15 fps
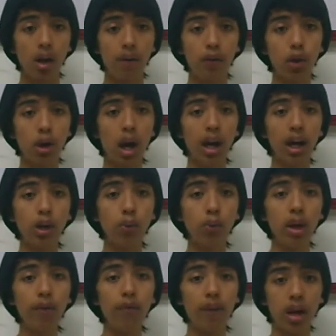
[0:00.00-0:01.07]
For
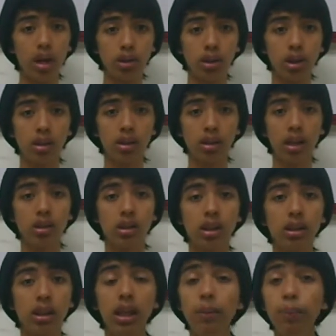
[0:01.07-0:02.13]
hardware functions such
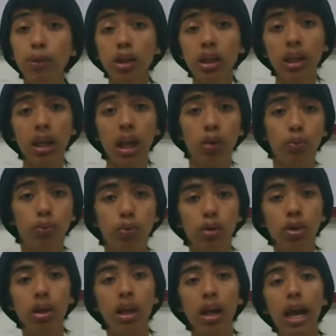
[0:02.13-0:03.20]
as input and
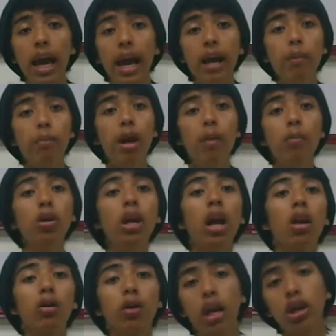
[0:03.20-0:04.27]
output and memory
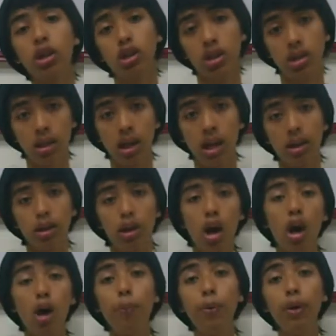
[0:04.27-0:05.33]
allocation, the
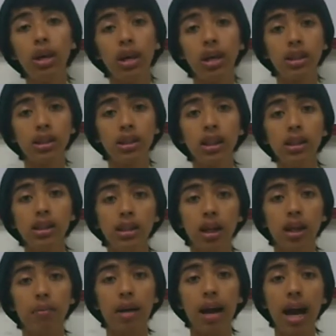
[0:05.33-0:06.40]
operating
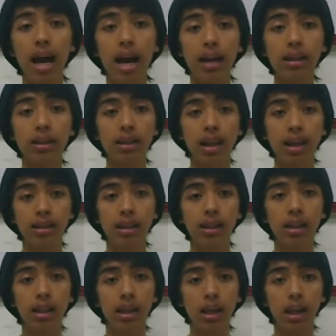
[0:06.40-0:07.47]
system acts as
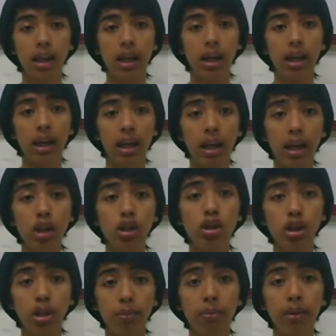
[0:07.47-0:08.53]
an
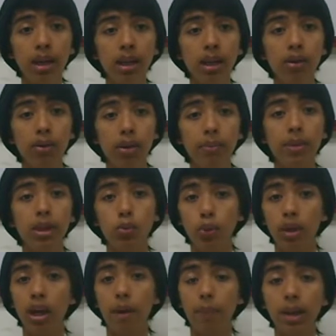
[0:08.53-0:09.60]
intermediary
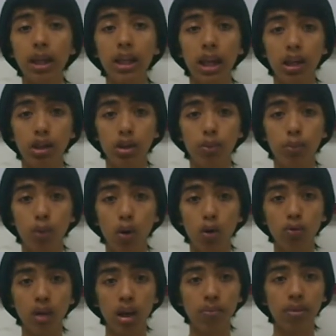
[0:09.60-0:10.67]
between application
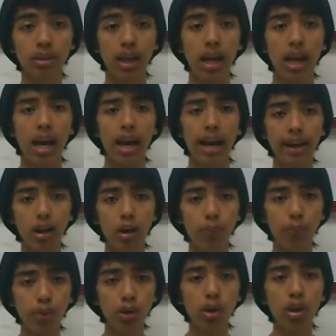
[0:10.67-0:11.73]
programs and the
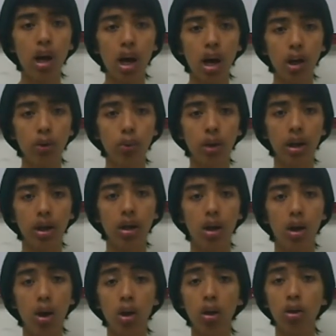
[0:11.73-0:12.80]
computer hardware,
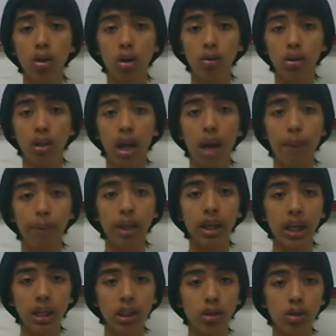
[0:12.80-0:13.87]
although the
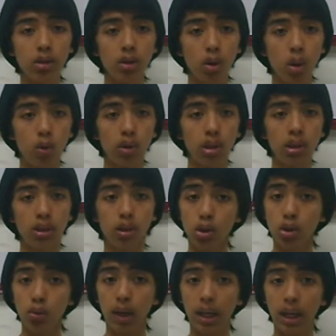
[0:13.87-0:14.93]
application code is
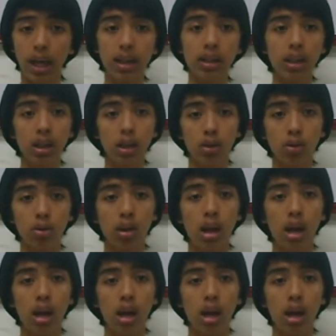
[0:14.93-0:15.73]
usually executed